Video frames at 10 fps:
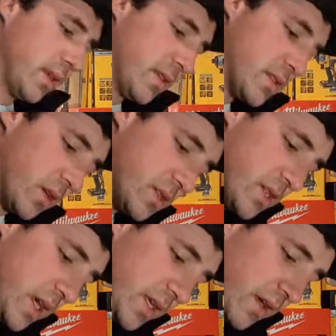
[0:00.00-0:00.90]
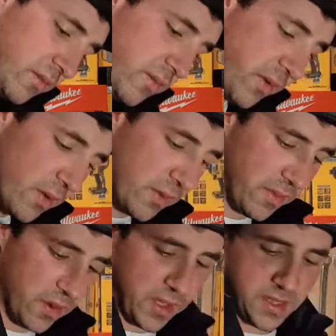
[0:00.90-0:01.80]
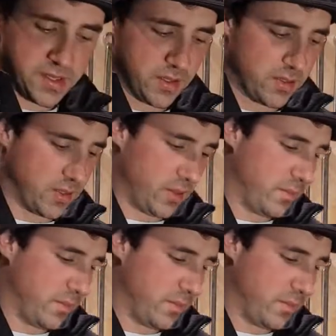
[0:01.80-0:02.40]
So it's yeah, very, very easy to do.